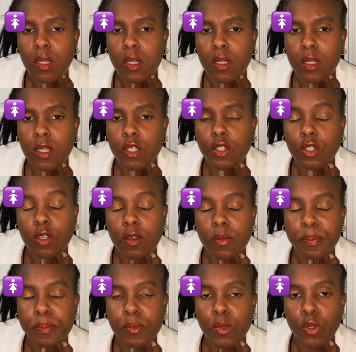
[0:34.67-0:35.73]
Is your
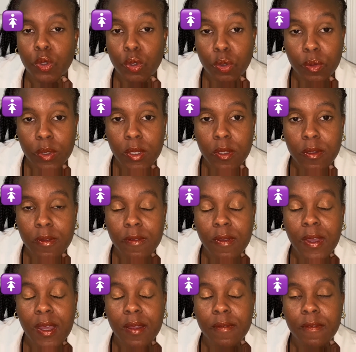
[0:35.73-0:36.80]
urine
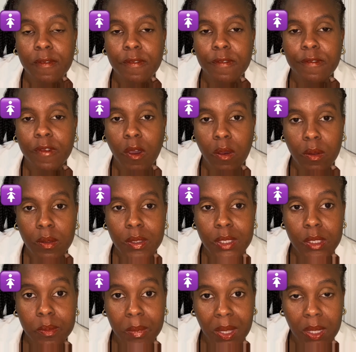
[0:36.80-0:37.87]
foul
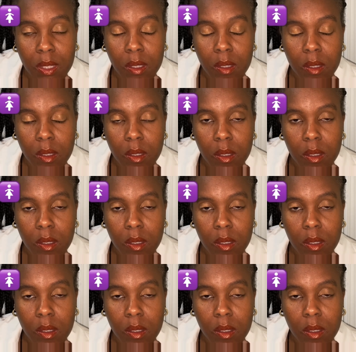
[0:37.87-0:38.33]
smelling?